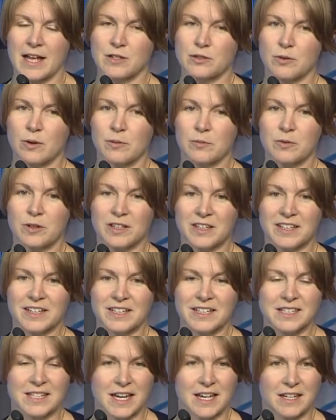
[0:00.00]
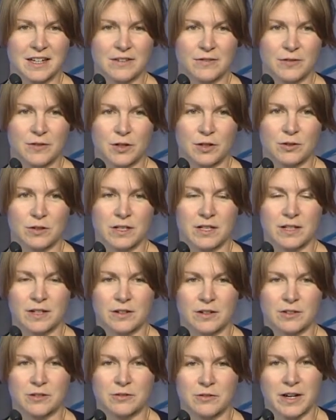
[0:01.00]
So I'm really excited for you to
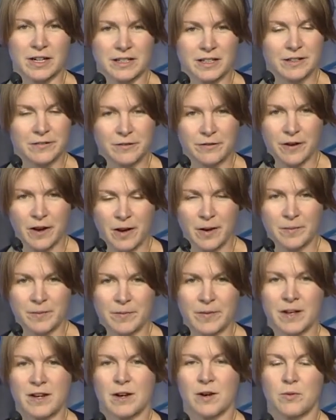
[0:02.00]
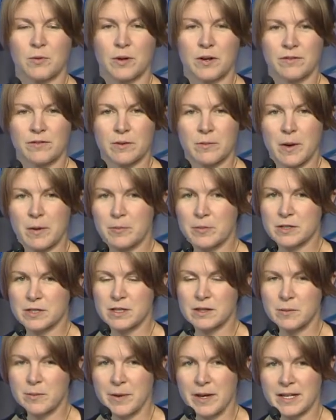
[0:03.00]
hear directly from one of the members
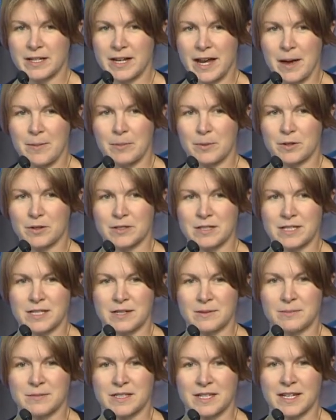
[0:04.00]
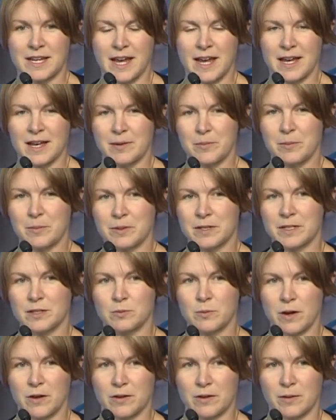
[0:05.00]
of the Bain Capital team today.
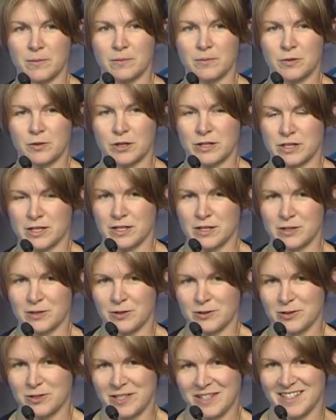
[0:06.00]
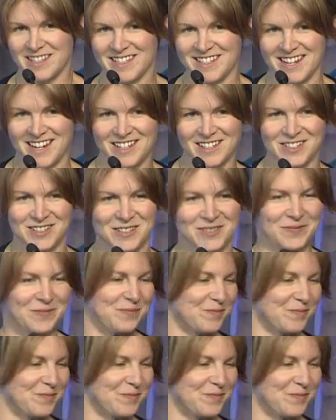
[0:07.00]
Please welcome Chris Cozzone to the stage.